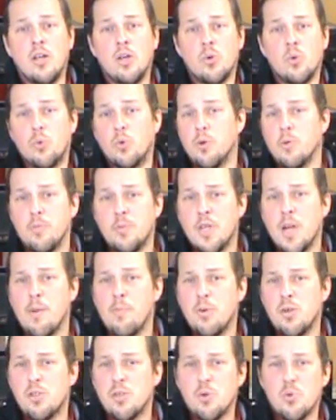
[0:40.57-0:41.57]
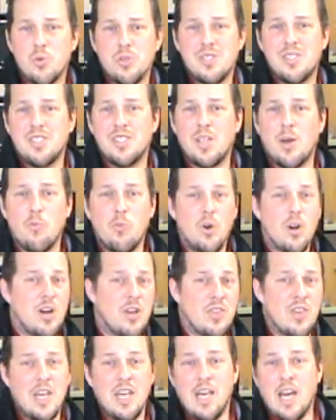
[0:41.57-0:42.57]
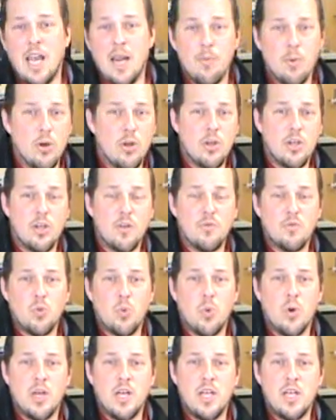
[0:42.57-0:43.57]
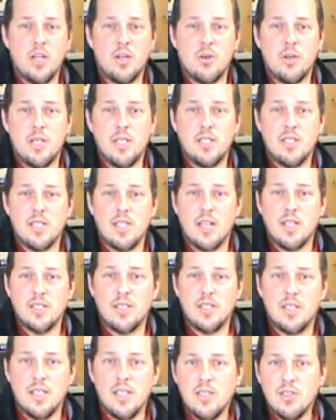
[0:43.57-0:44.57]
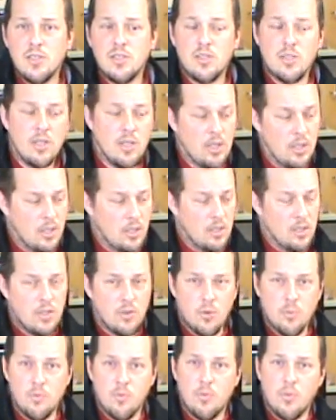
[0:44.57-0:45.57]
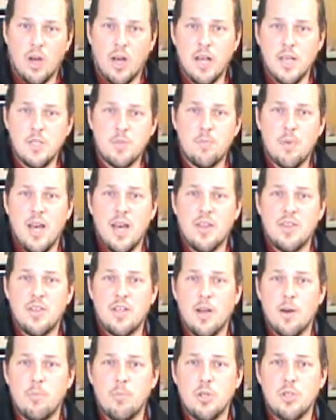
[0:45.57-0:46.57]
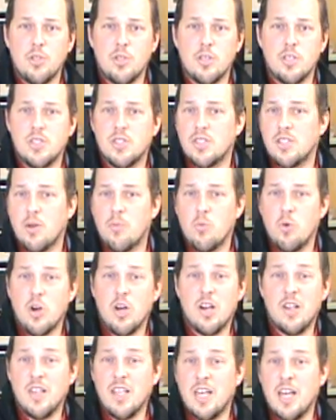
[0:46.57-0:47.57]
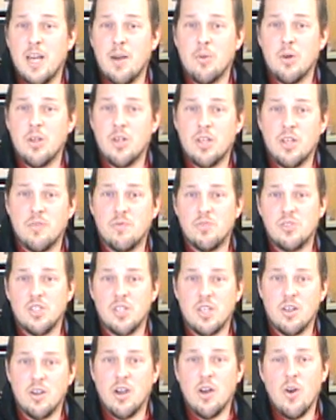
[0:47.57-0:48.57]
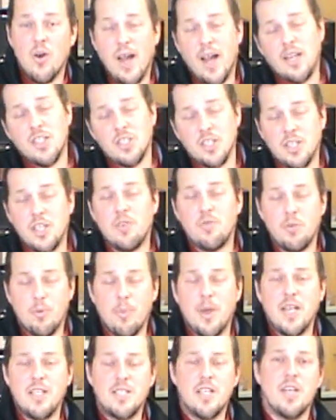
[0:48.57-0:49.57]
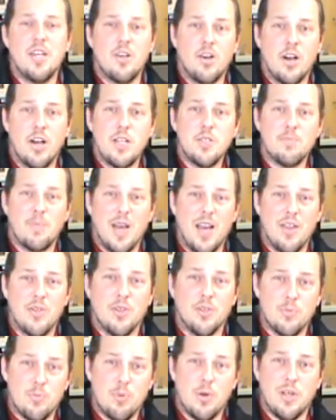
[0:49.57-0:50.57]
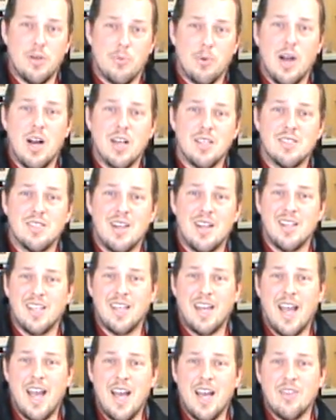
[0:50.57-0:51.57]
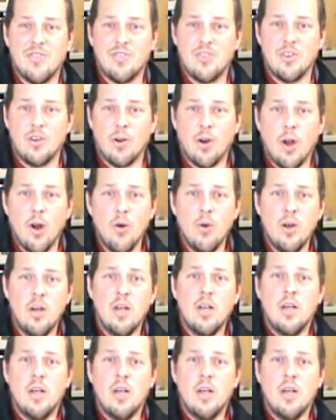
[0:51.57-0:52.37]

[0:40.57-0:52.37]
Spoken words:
Room temperature was somewhere in the neighborhood of 20 degrees Celsius. Ice bath temperature is somewhere in the neighborhood of 0. Actually, if you maintain your ice bath, it's pretty rock solid at 0.